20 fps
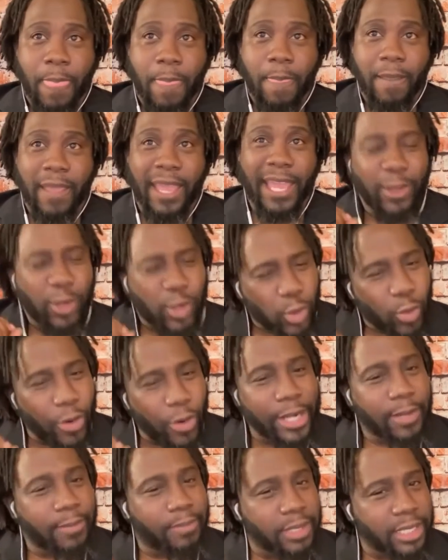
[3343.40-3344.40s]

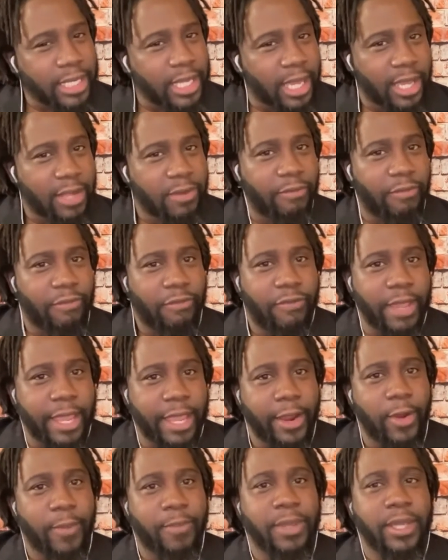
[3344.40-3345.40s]
incredibly
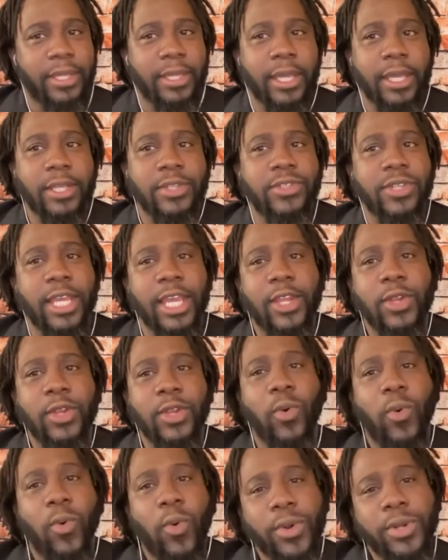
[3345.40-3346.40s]
unfair because in
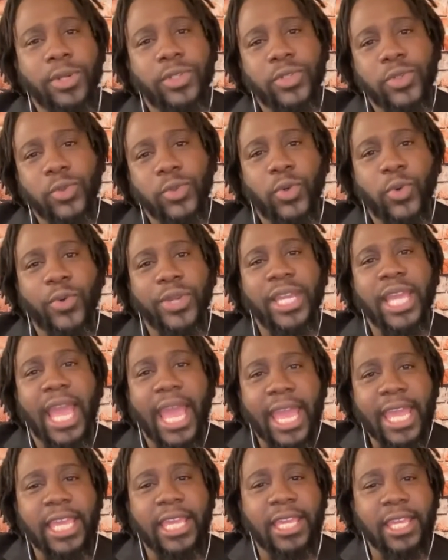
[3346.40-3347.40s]
order to
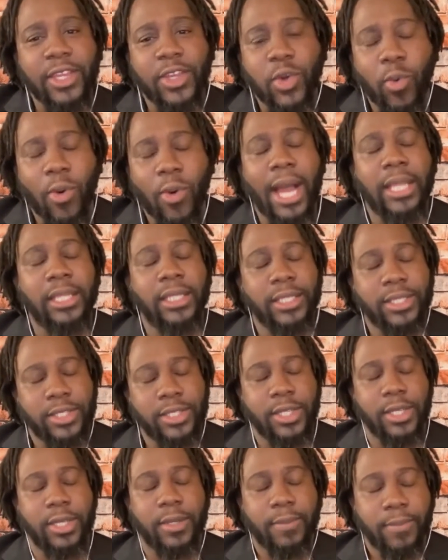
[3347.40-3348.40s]
create
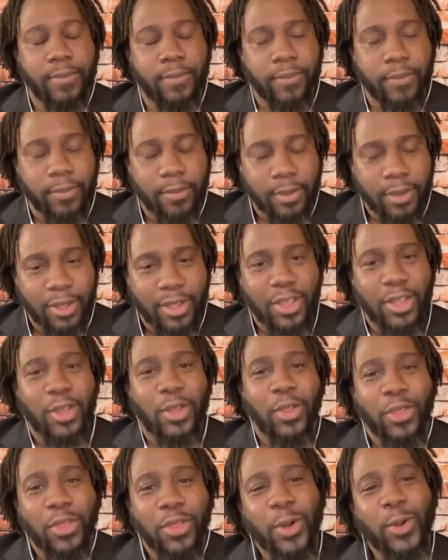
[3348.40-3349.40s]
equality,
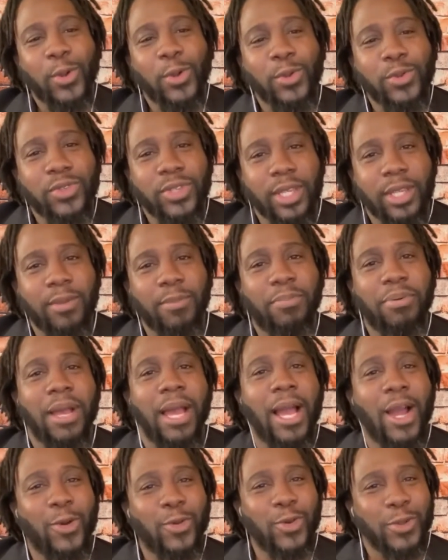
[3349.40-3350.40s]
those in
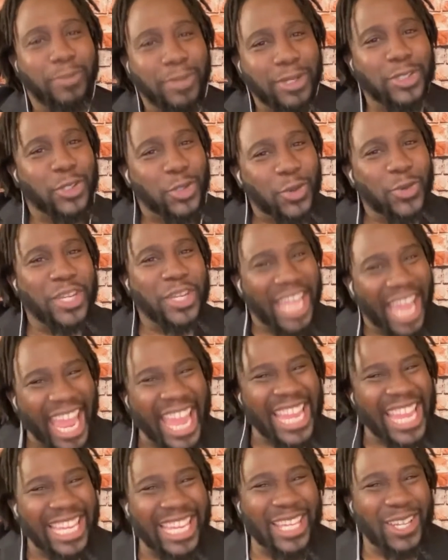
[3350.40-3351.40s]
power must
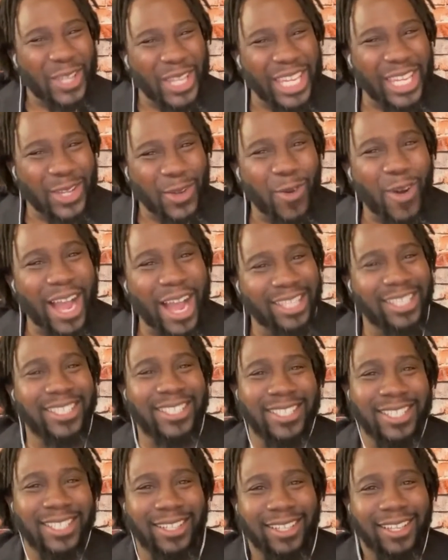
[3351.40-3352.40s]
create
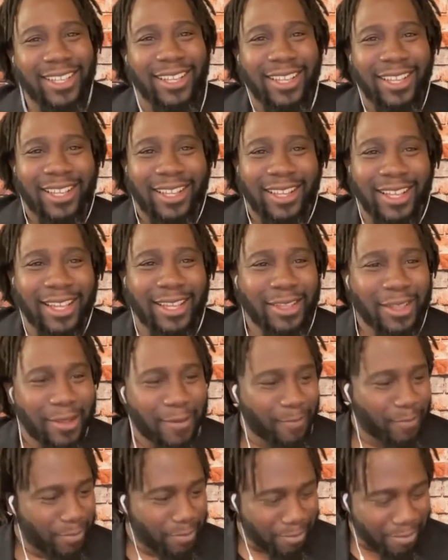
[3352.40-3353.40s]
equality. Like
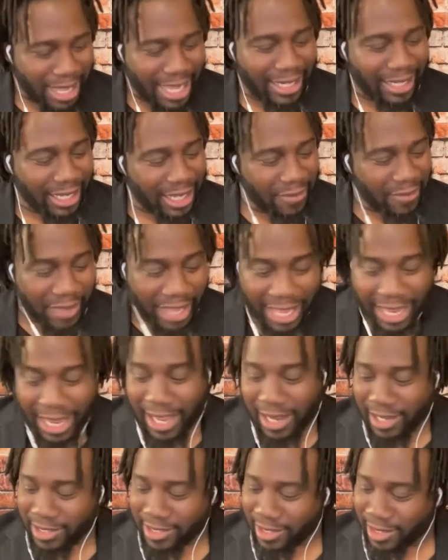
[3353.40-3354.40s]
my left
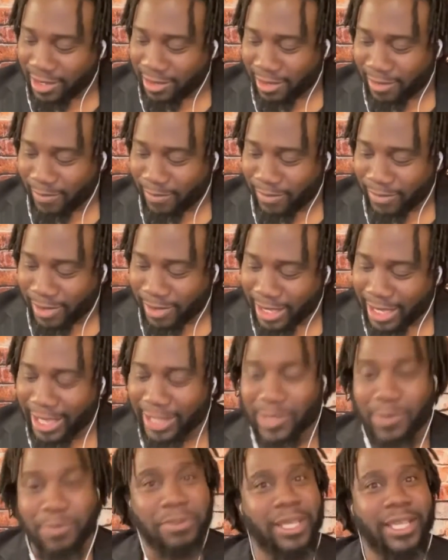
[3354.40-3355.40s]
hand isn't
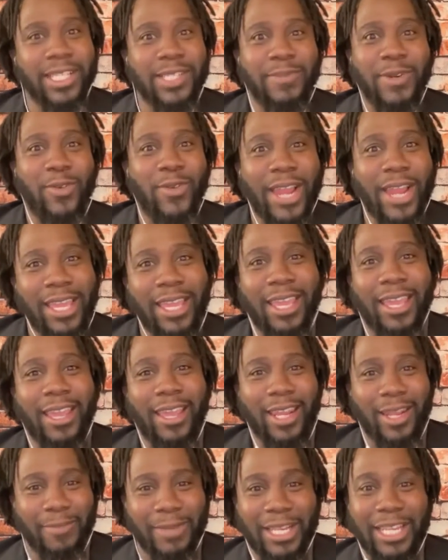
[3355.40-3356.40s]
as big as my right
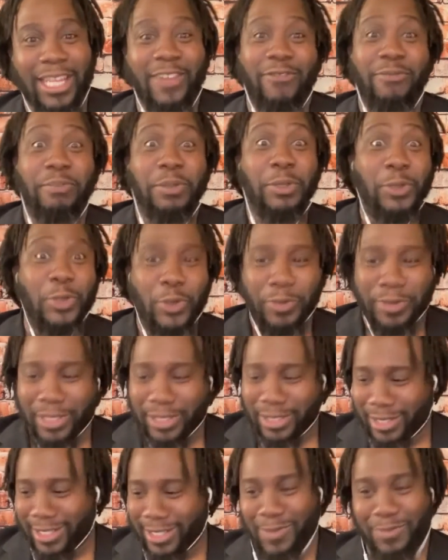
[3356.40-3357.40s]
hand, and my left boob
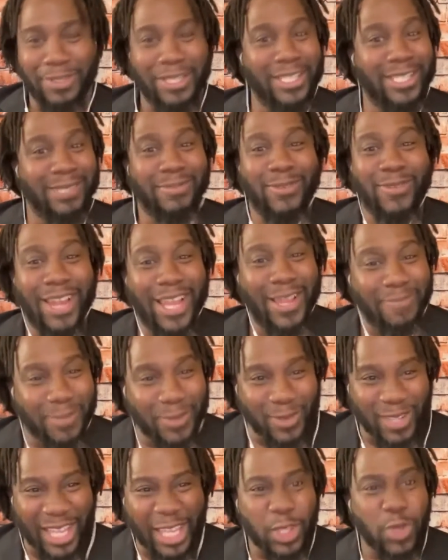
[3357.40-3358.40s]
isn't as big as my right
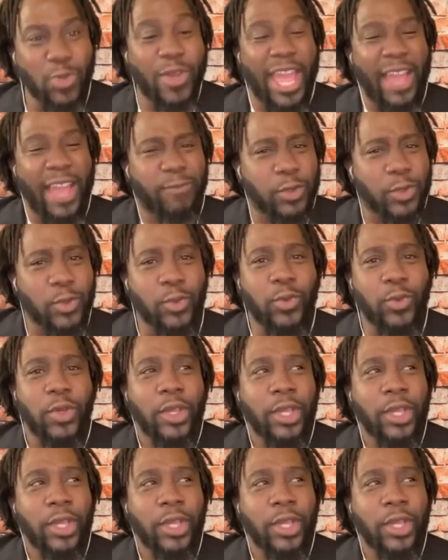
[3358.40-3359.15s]
boob. Like you have to